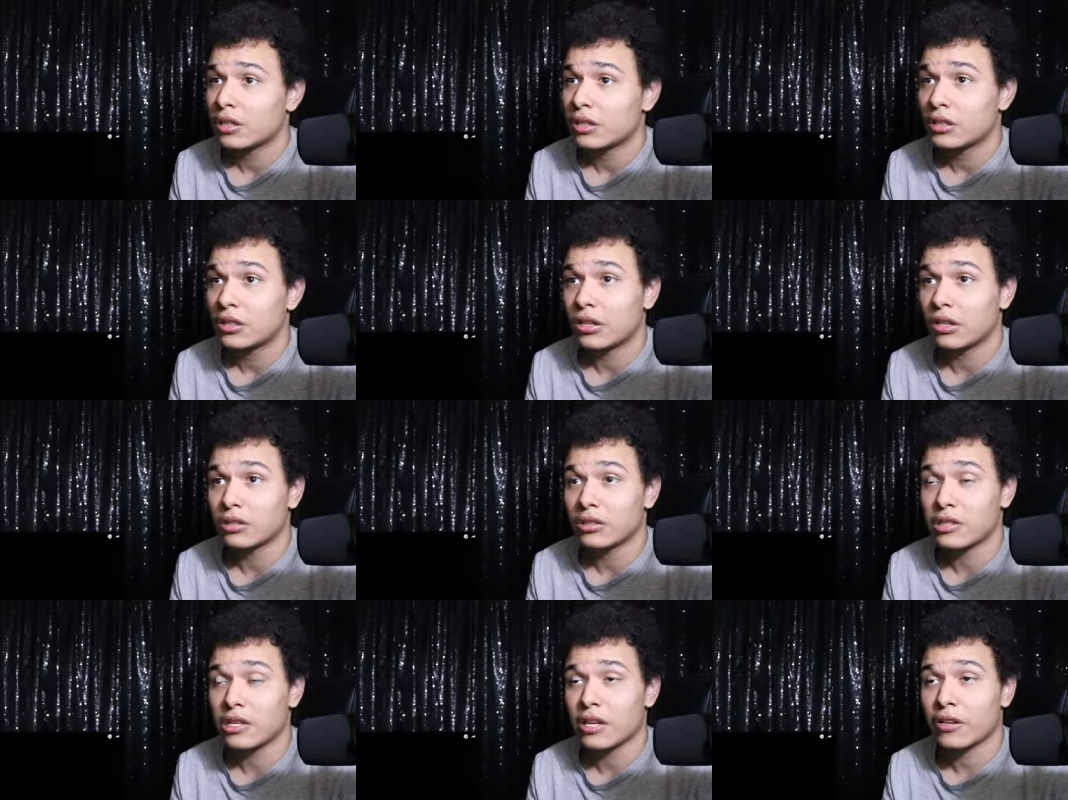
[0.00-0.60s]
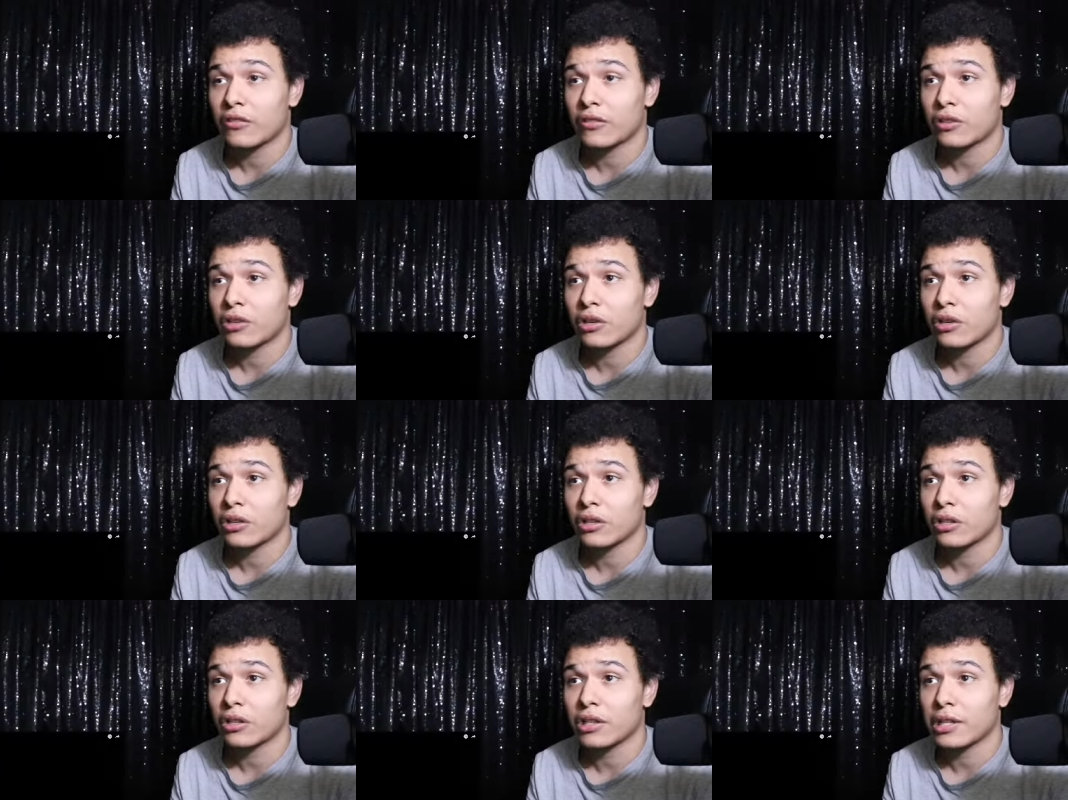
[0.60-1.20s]
young
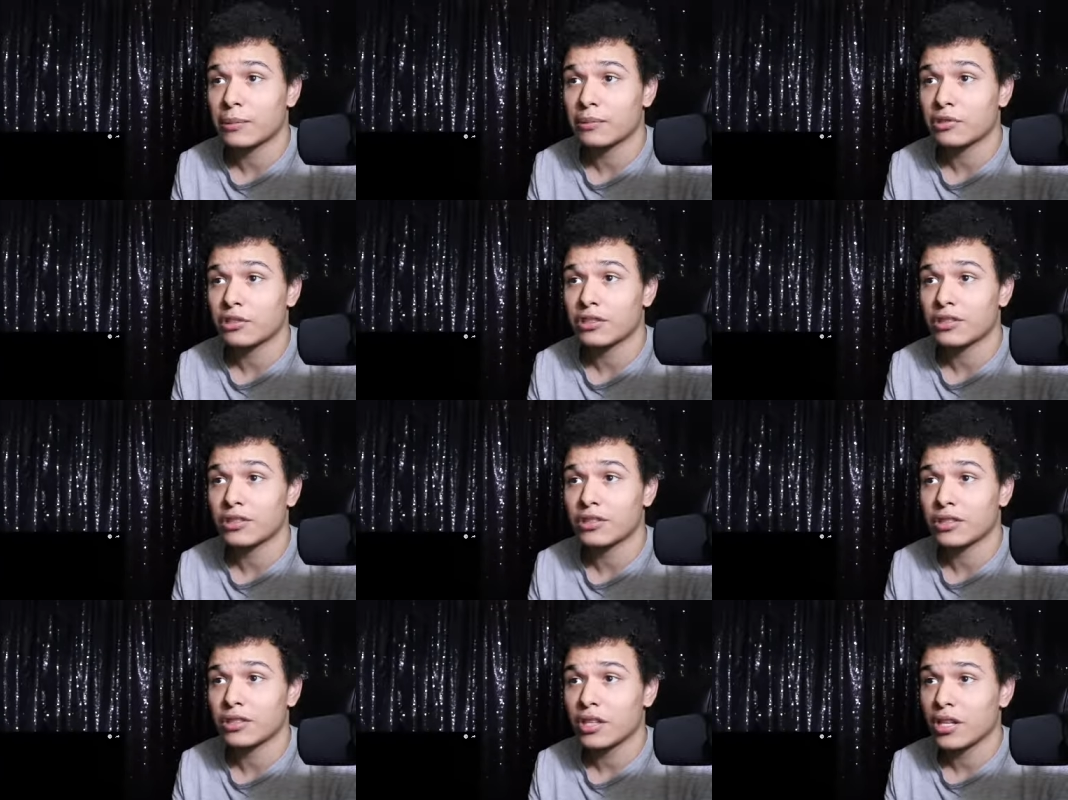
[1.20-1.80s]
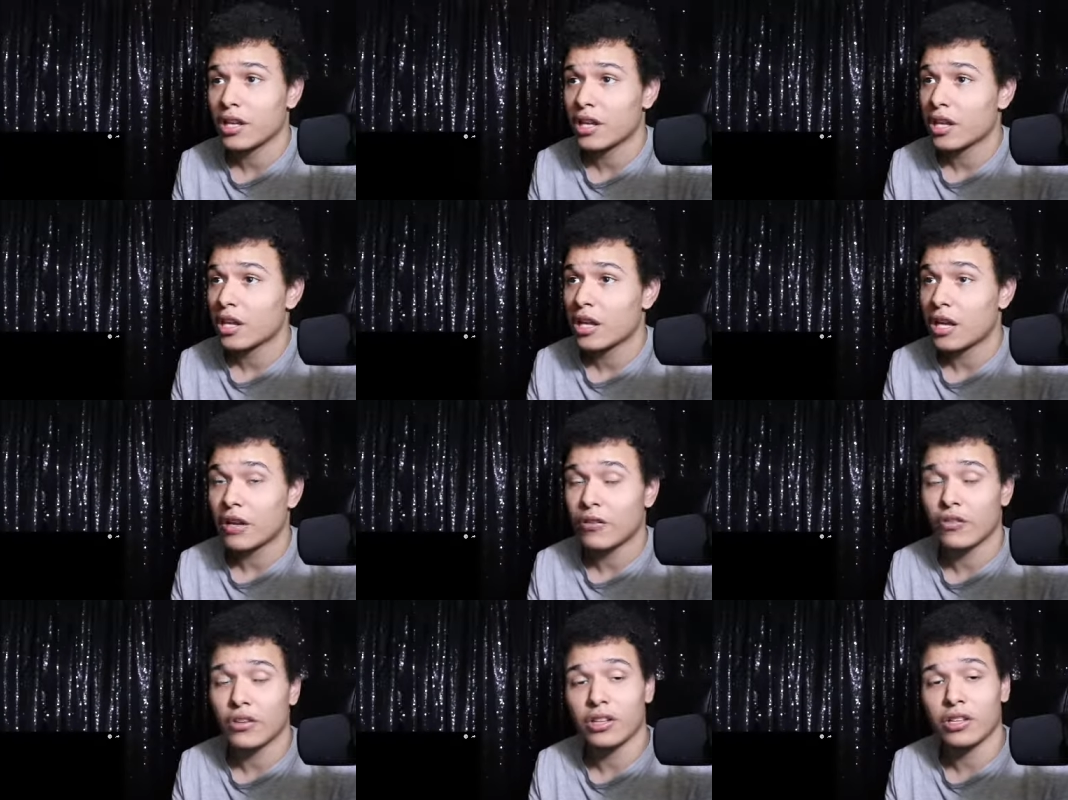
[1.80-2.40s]
Teflon, and him just
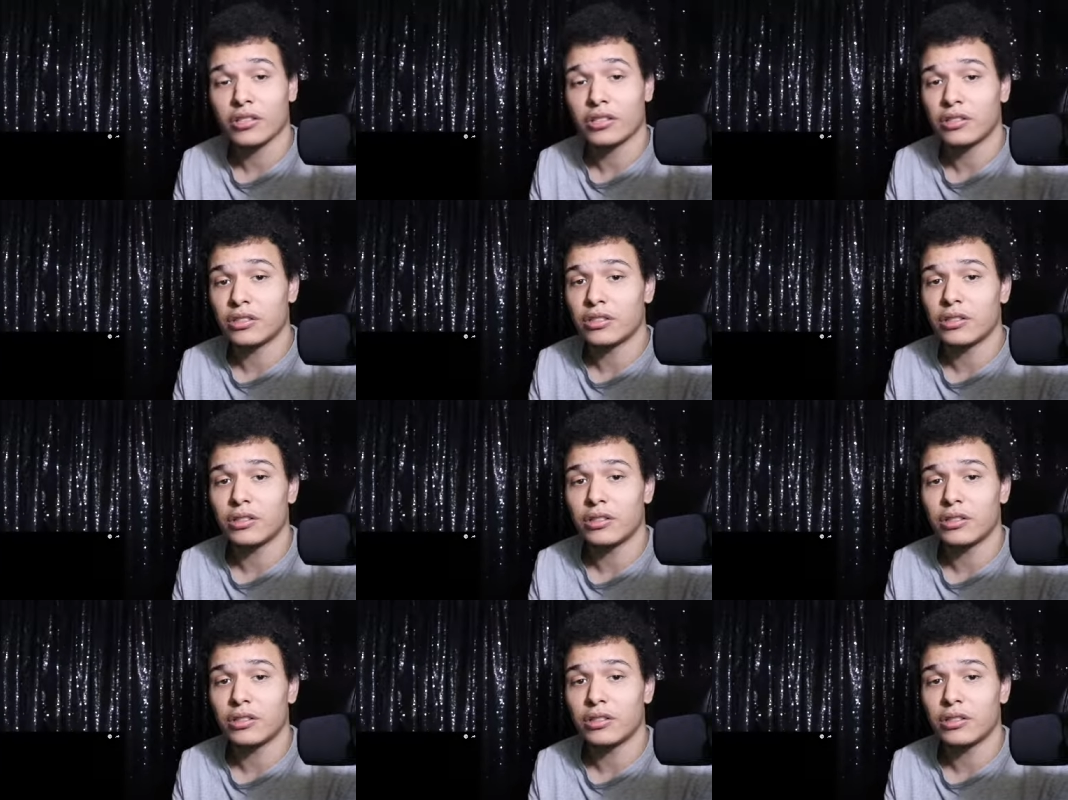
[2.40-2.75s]
having this